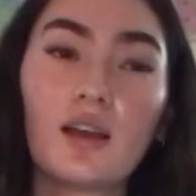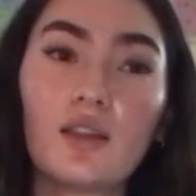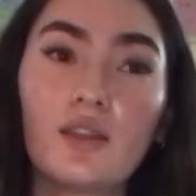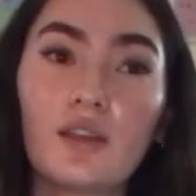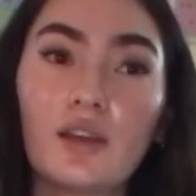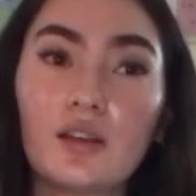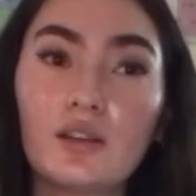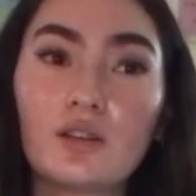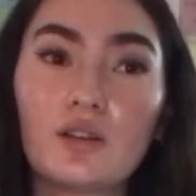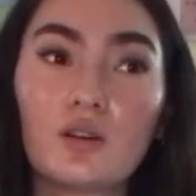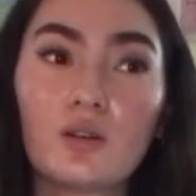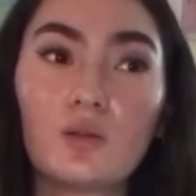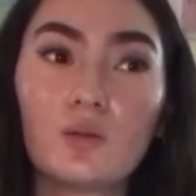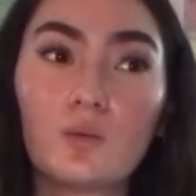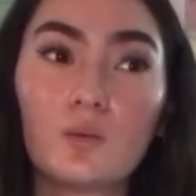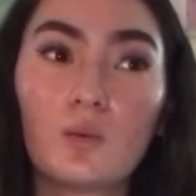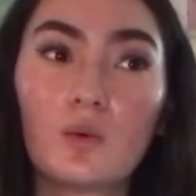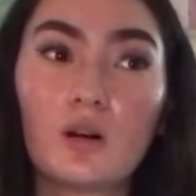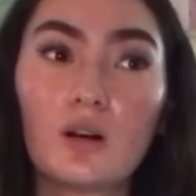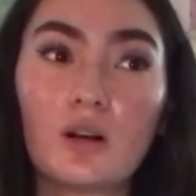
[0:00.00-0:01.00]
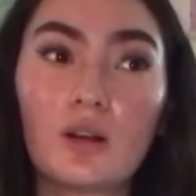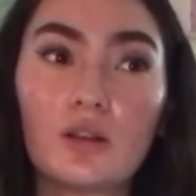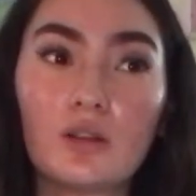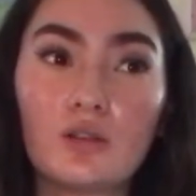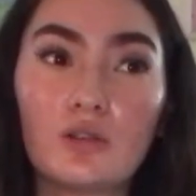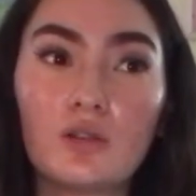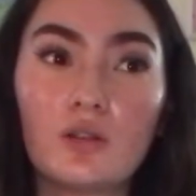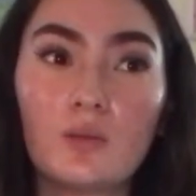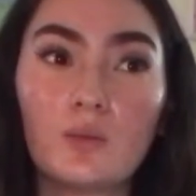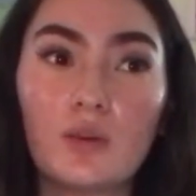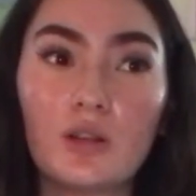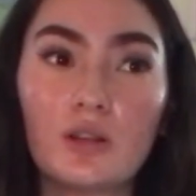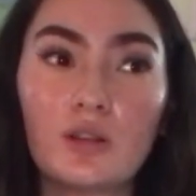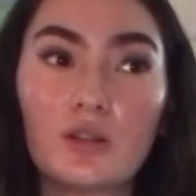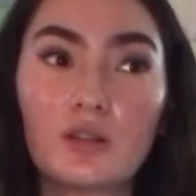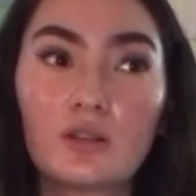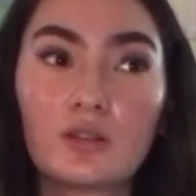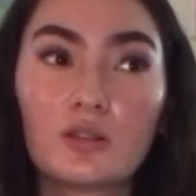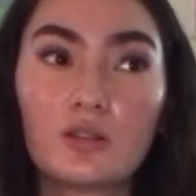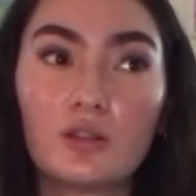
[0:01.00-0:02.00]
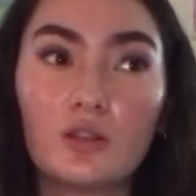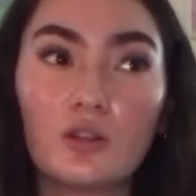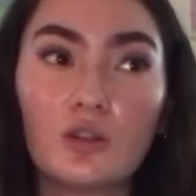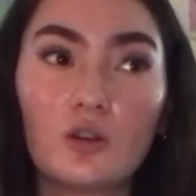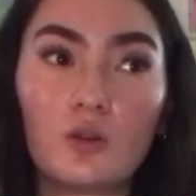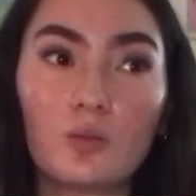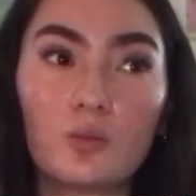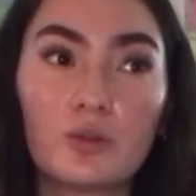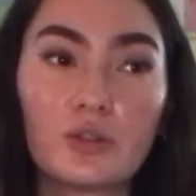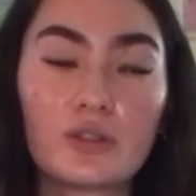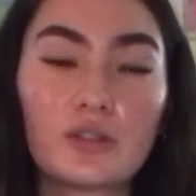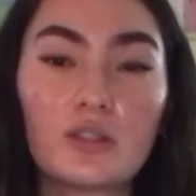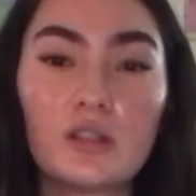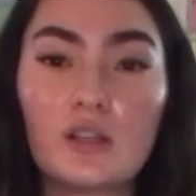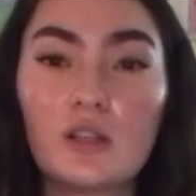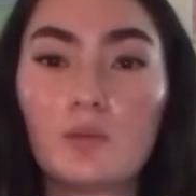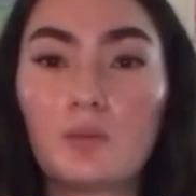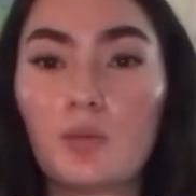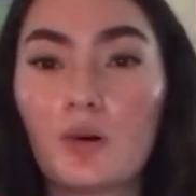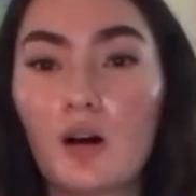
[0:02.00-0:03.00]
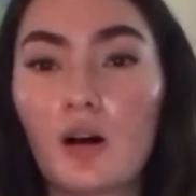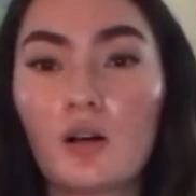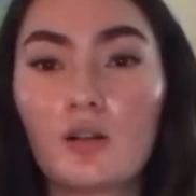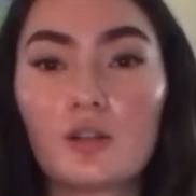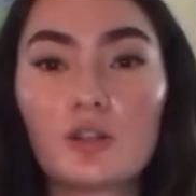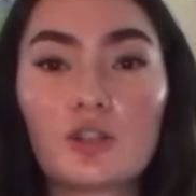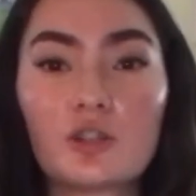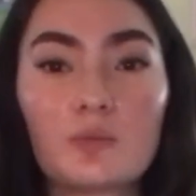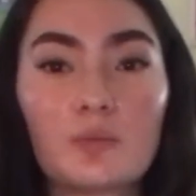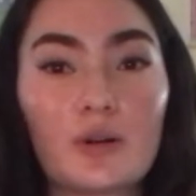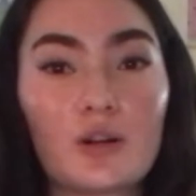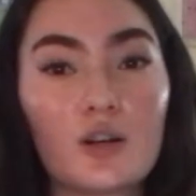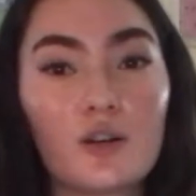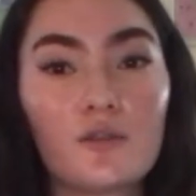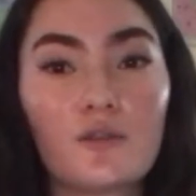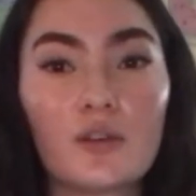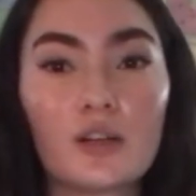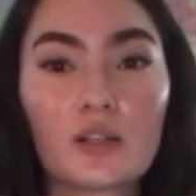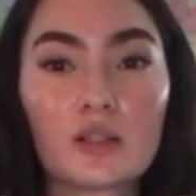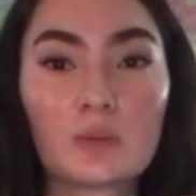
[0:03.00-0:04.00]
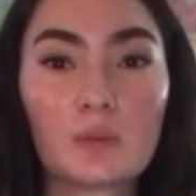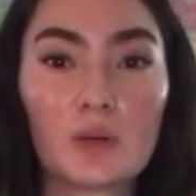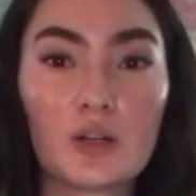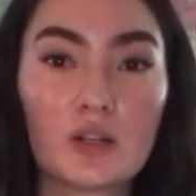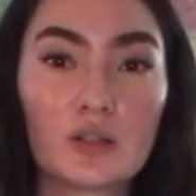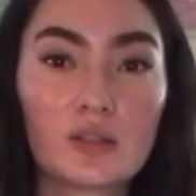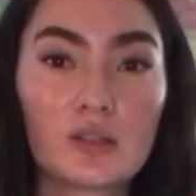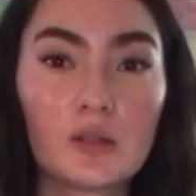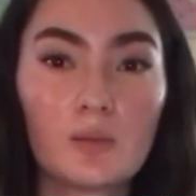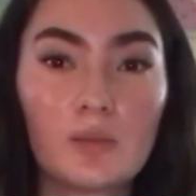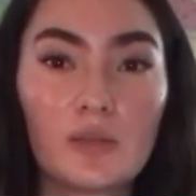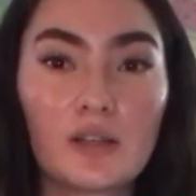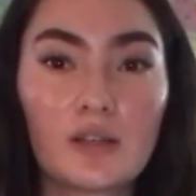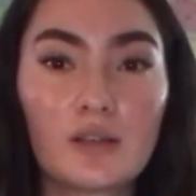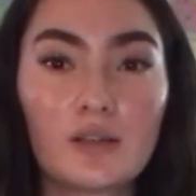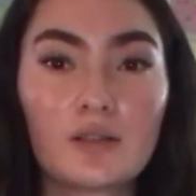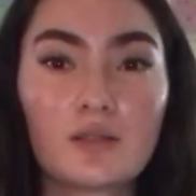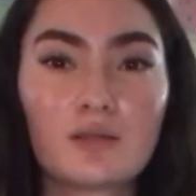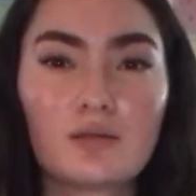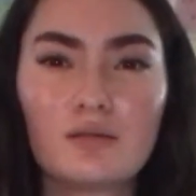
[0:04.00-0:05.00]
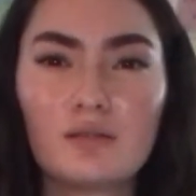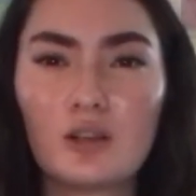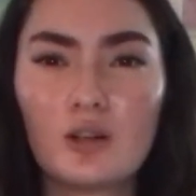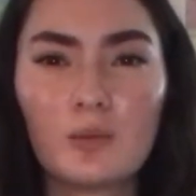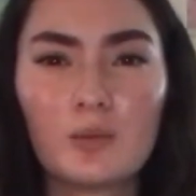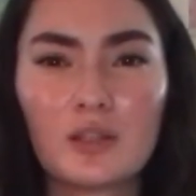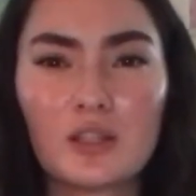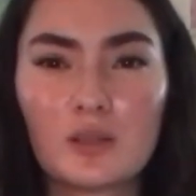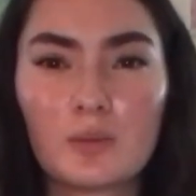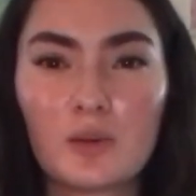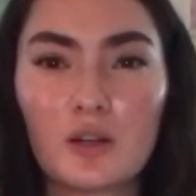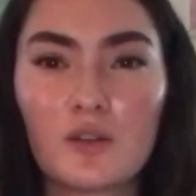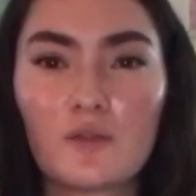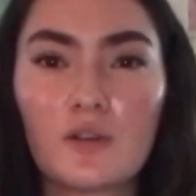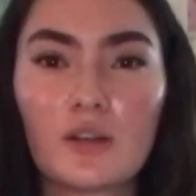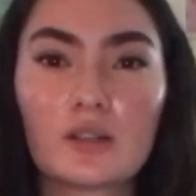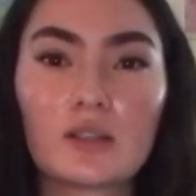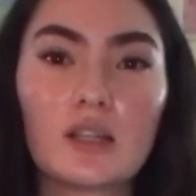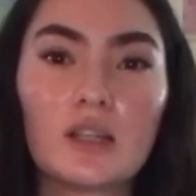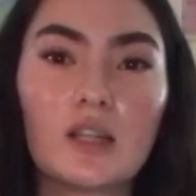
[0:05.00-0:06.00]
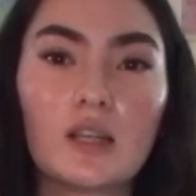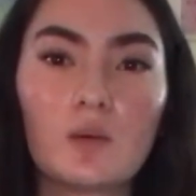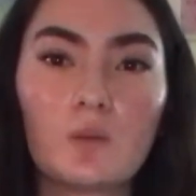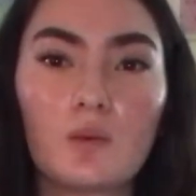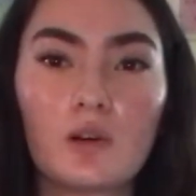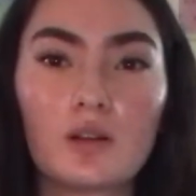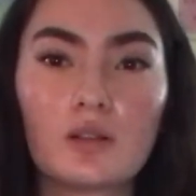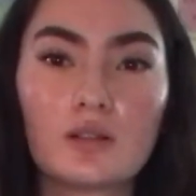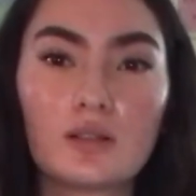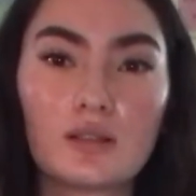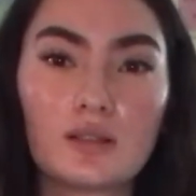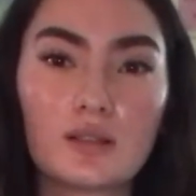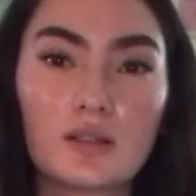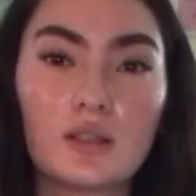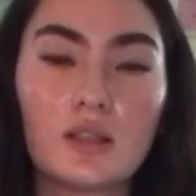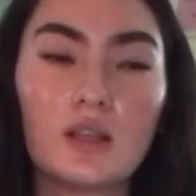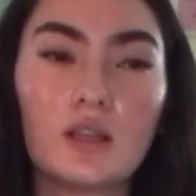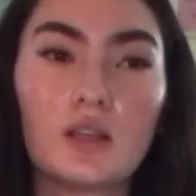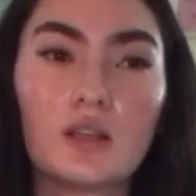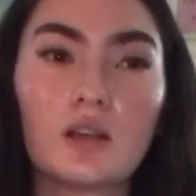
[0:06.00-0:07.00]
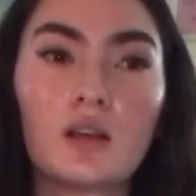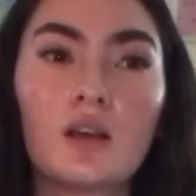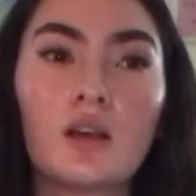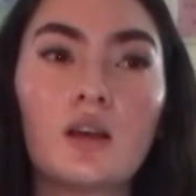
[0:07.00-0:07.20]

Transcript: They don't want you to be this, pristine, polished, perfect person, because nobody's perfect, and they want to see